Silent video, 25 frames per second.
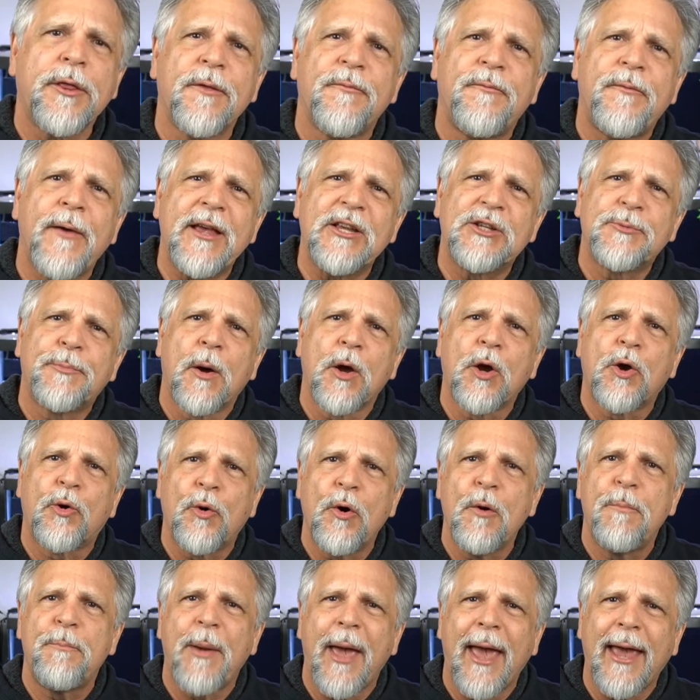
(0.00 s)
the Facebook
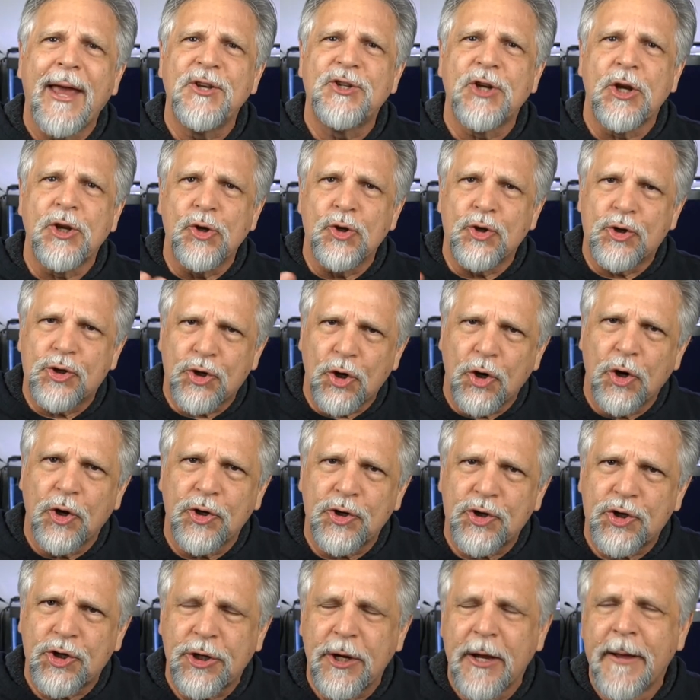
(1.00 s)
group page and you
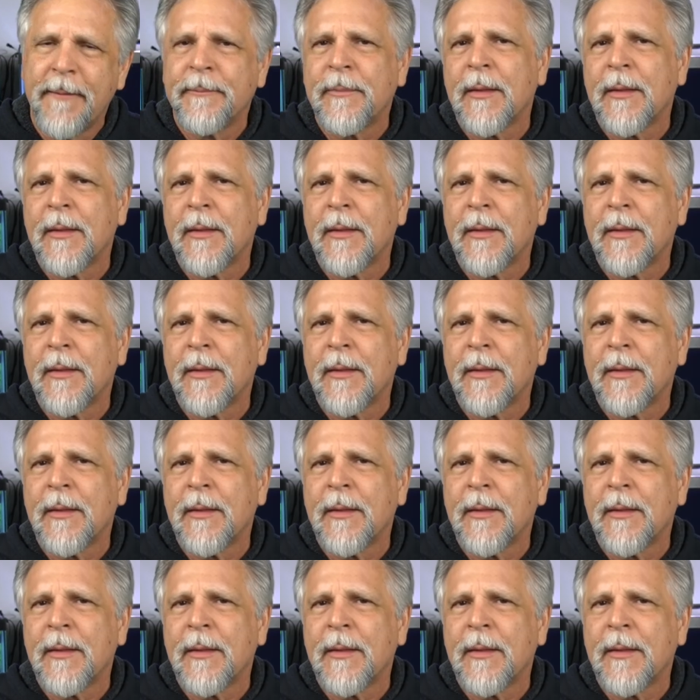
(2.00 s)
search,